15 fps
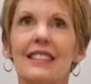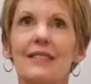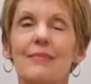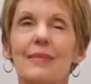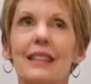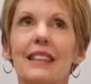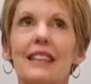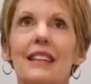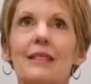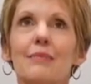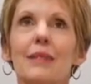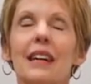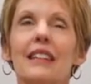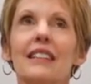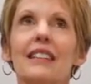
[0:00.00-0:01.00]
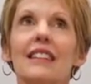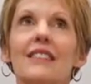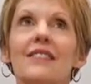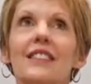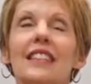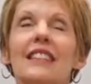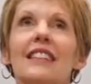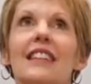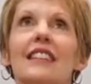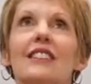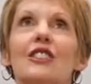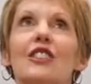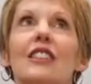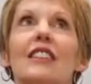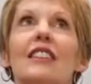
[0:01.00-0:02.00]
Begin by lifting that
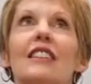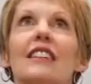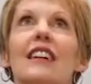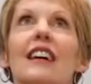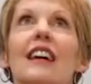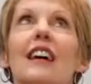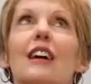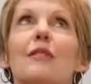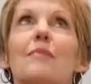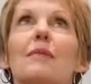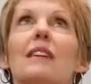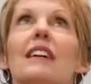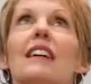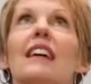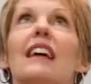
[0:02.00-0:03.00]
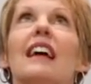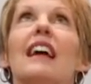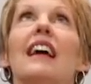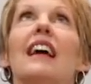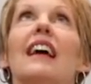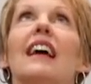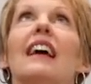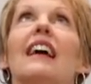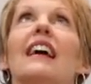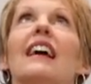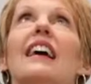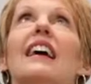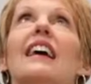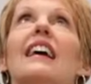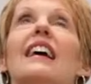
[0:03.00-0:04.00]
chin up
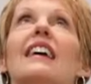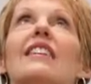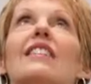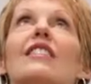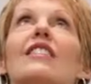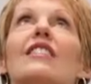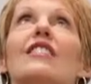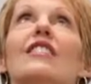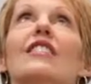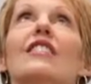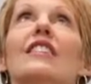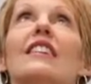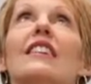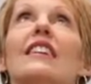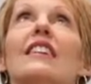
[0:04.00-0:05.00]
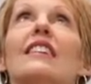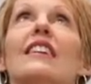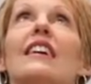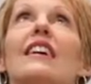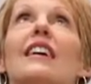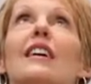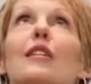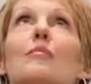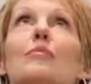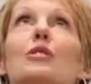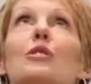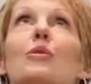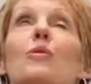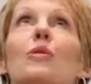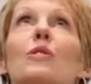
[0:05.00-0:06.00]
and looking up
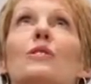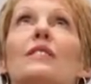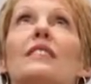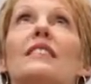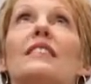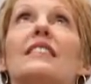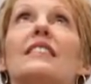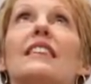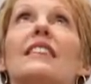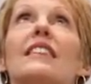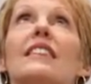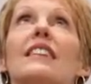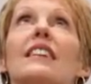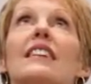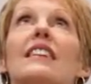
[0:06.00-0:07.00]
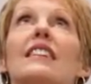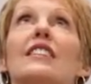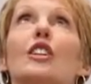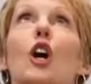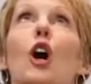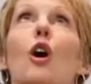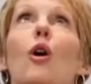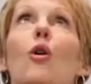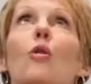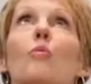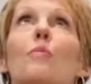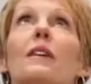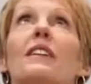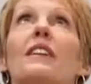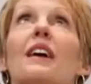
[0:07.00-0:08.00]
towards the ceiling to
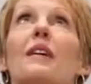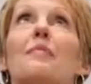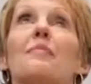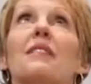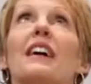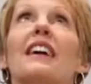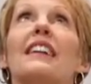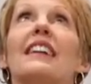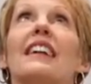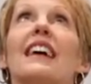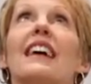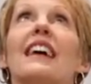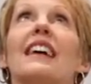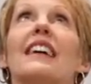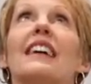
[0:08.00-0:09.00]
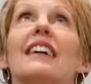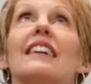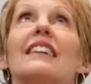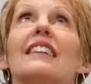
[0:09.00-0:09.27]
open up that neck.